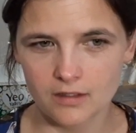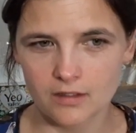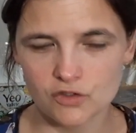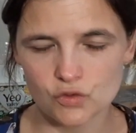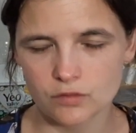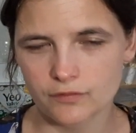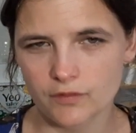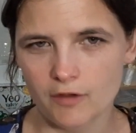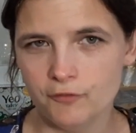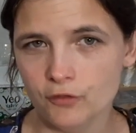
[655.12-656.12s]
sort of
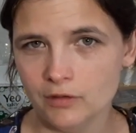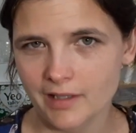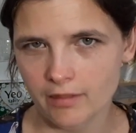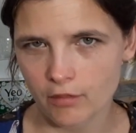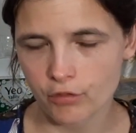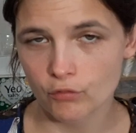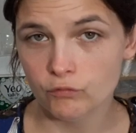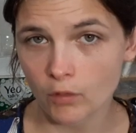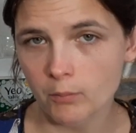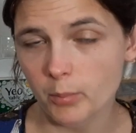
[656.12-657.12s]
a full-length
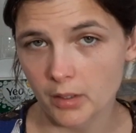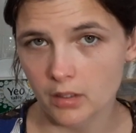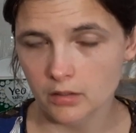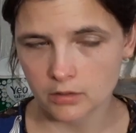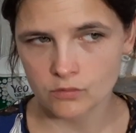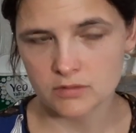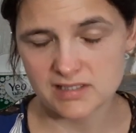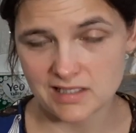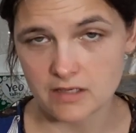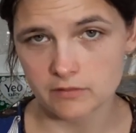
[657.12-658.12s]
romper, long
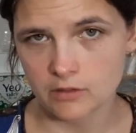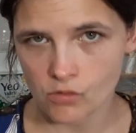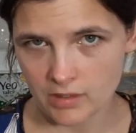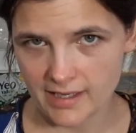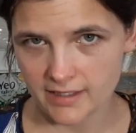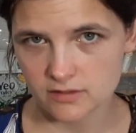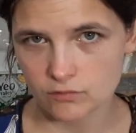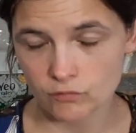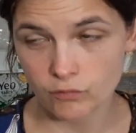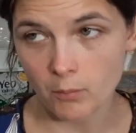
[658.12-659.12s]
sleeve, long-legged
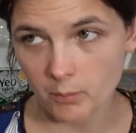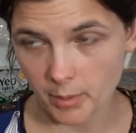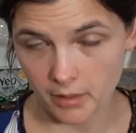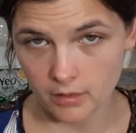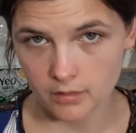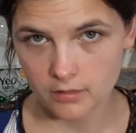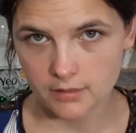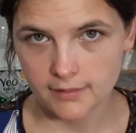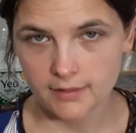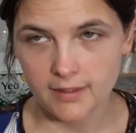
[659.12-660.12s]
romper,
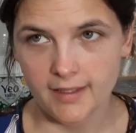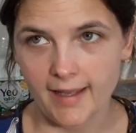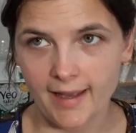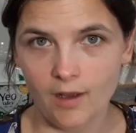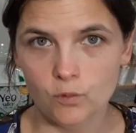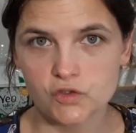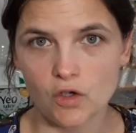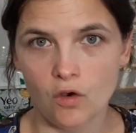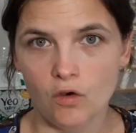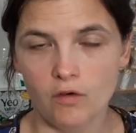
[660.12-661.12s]
out
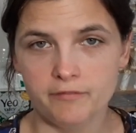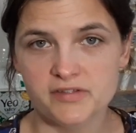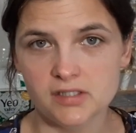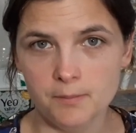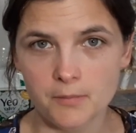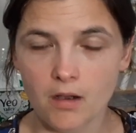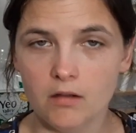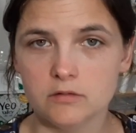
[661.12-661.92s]
of some kind